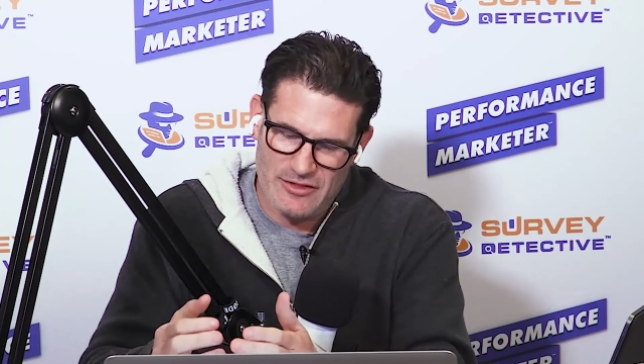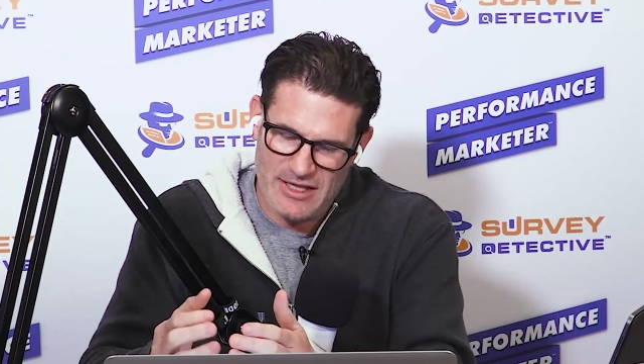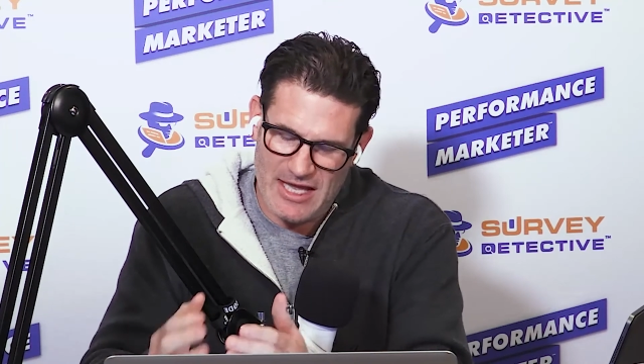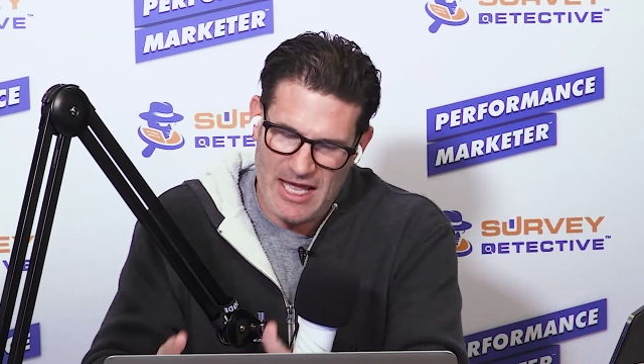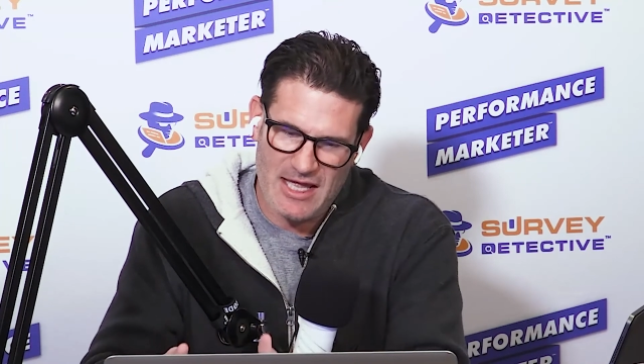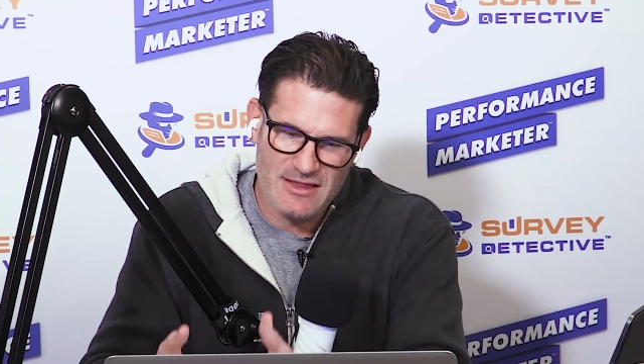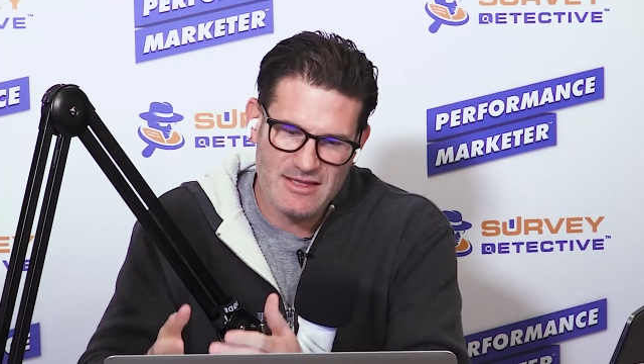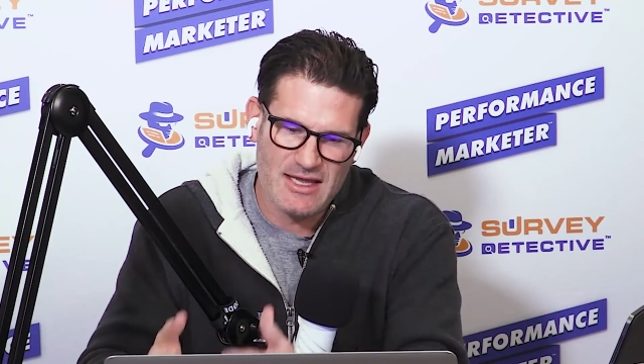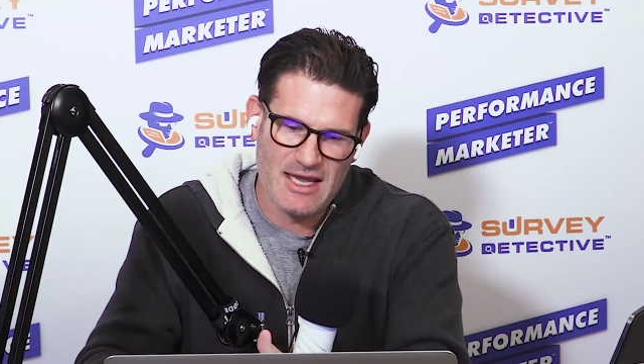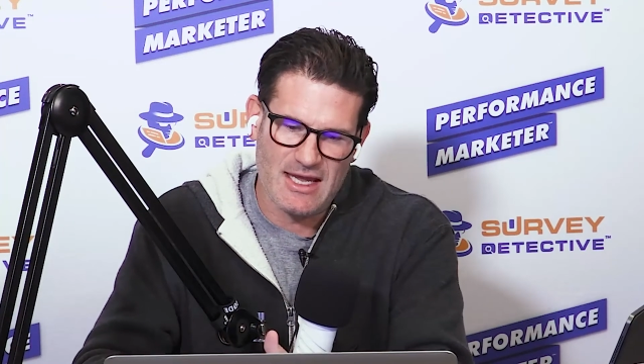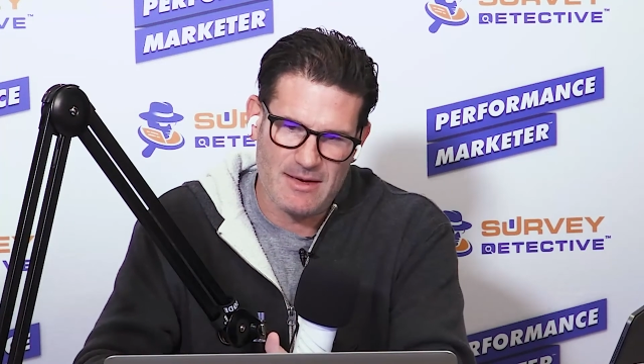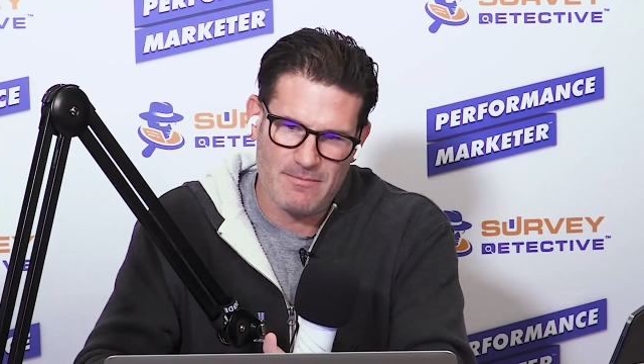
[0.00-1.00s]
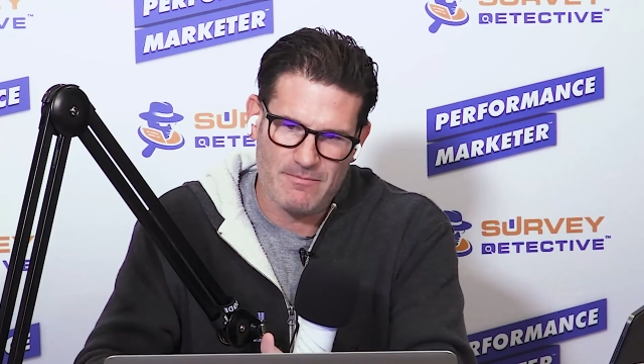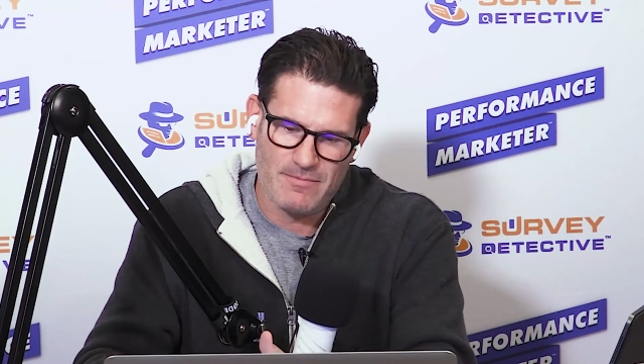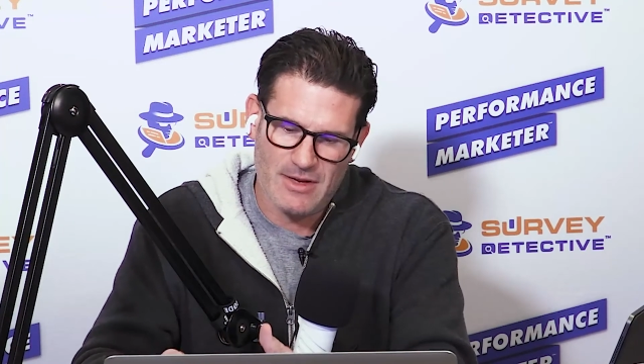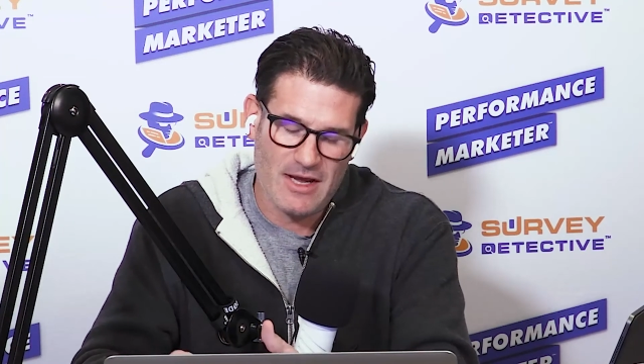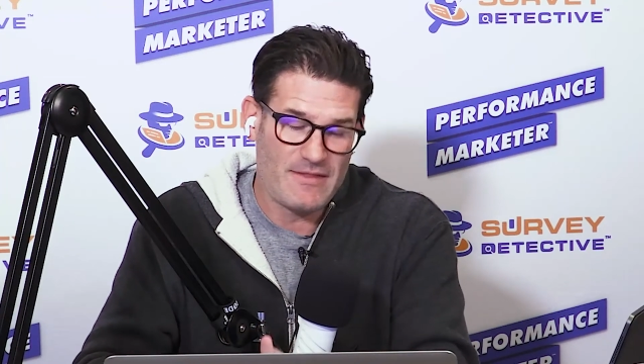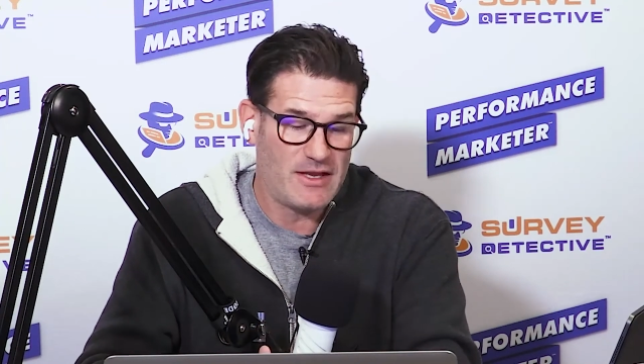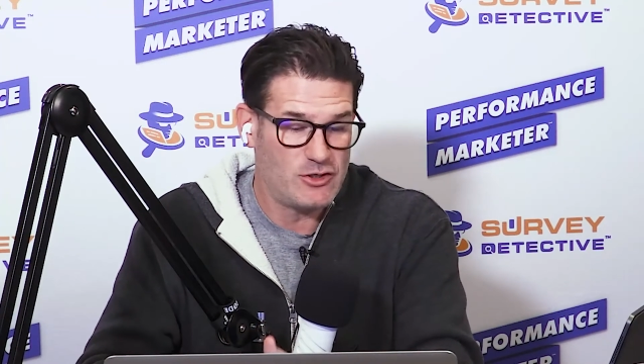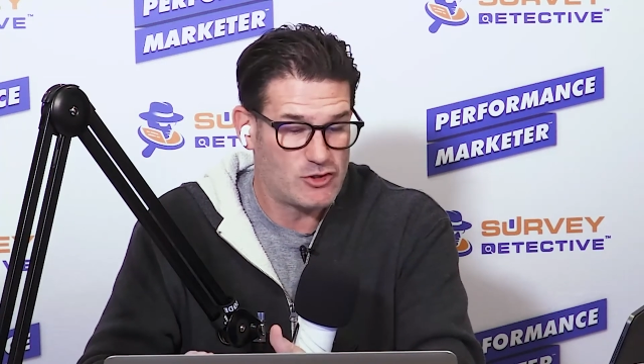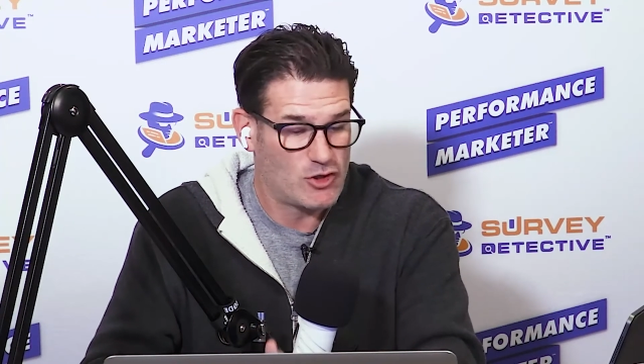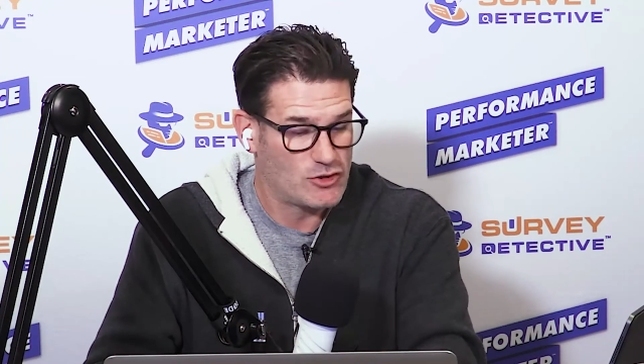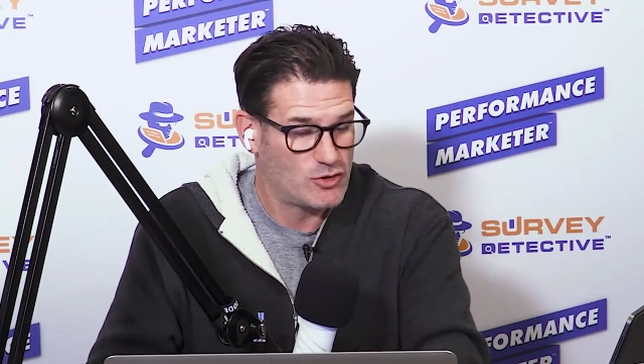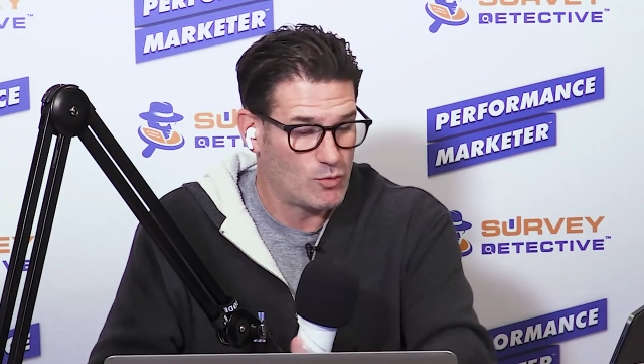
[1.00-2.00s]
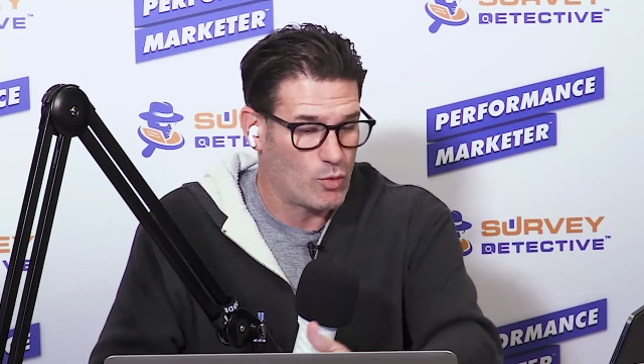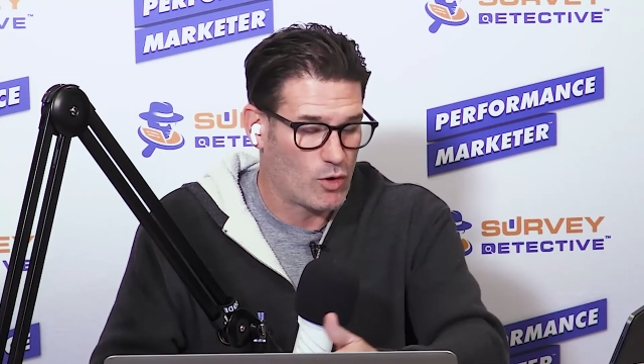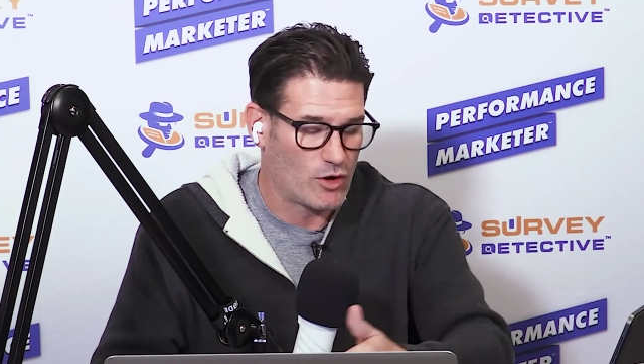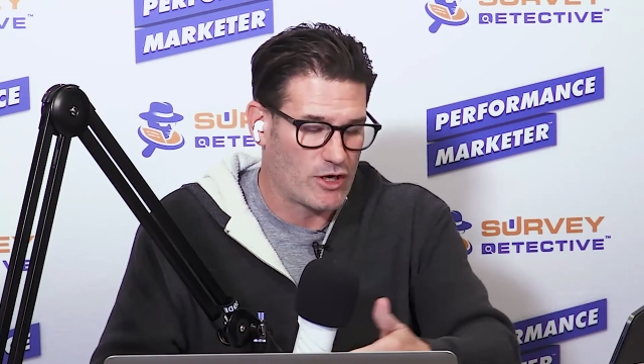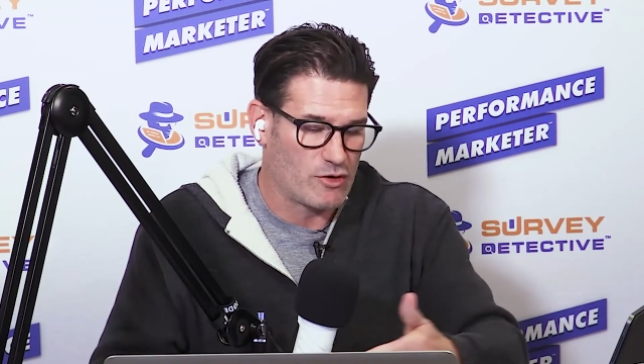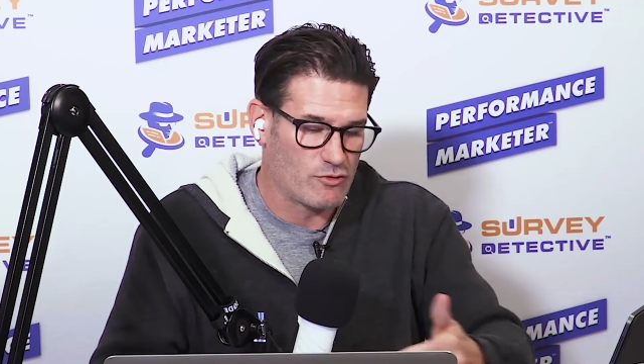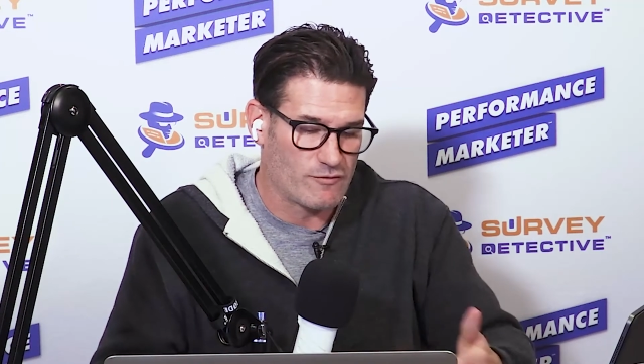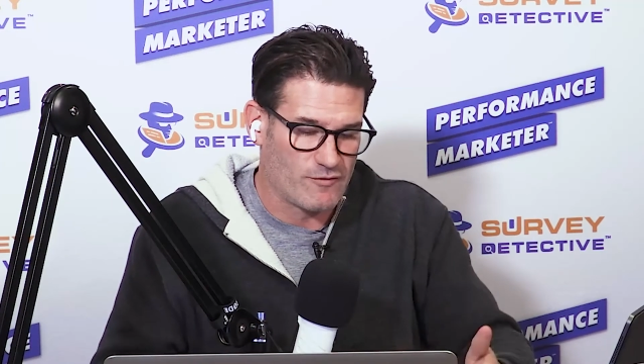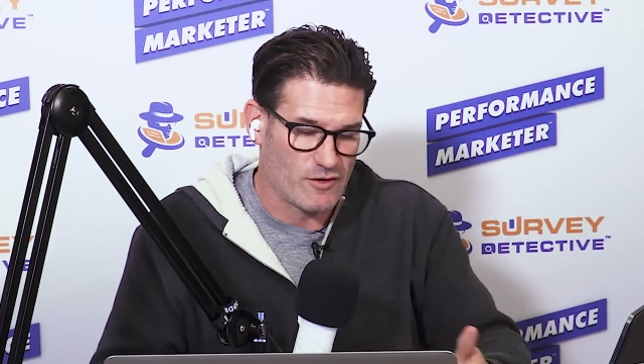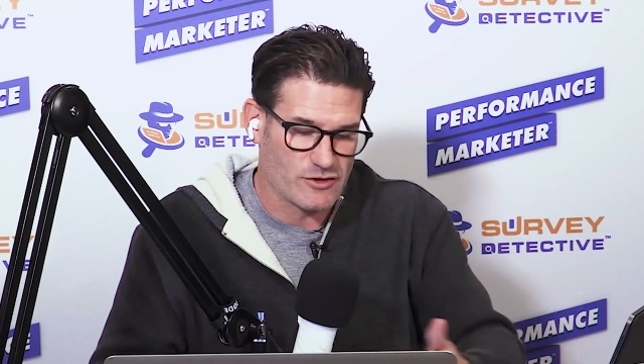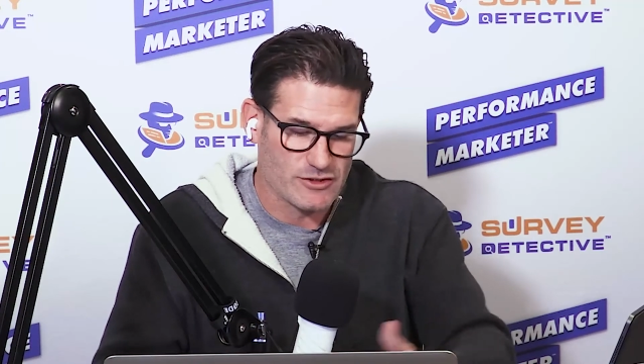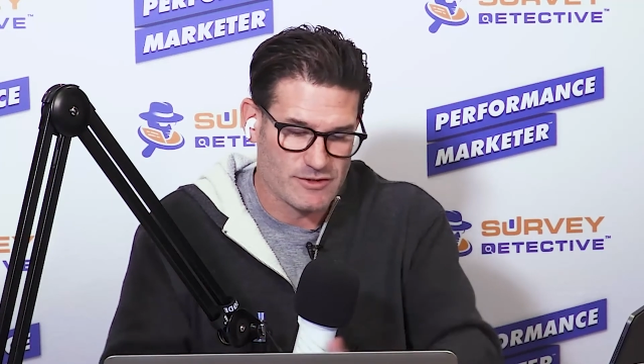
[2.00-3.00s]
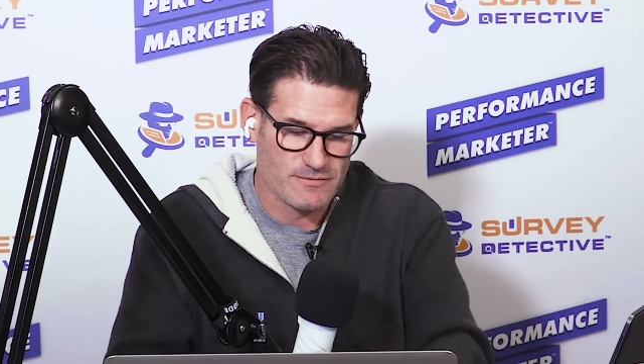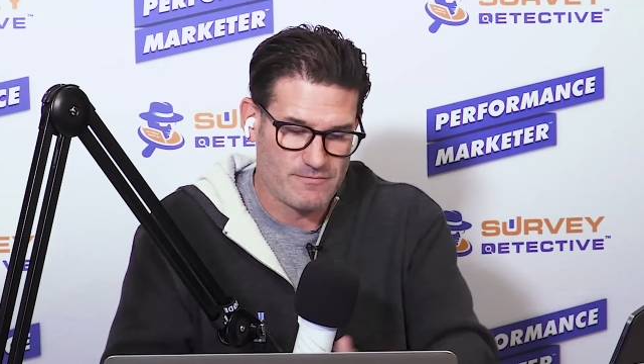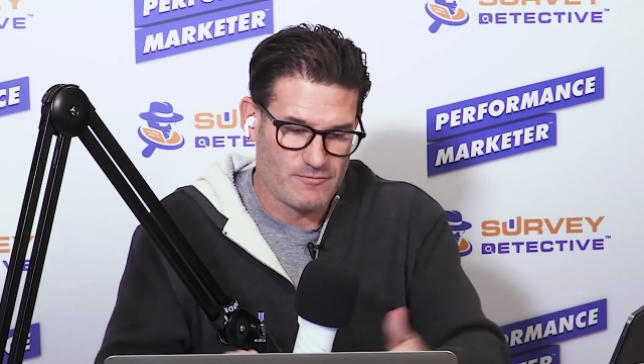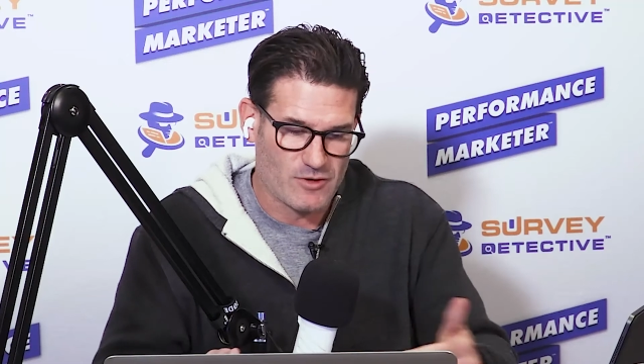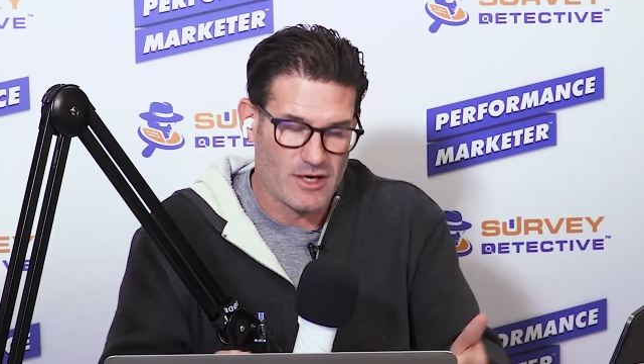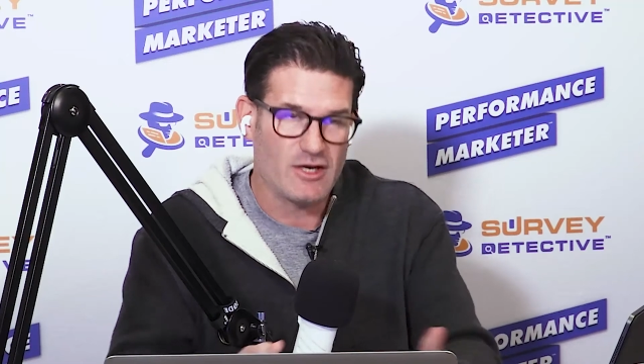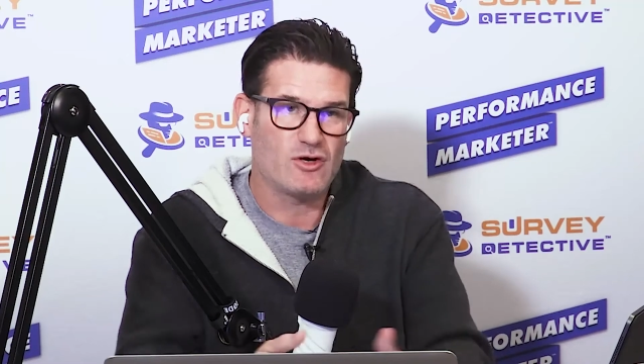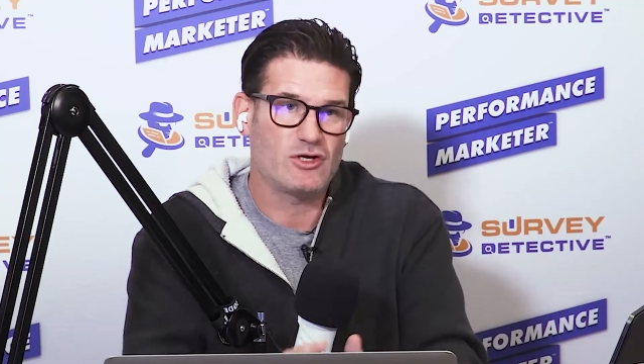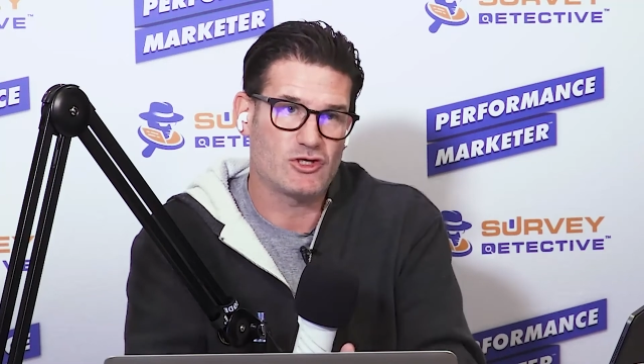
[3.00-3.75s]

the end game and then you start to work in reverse, right?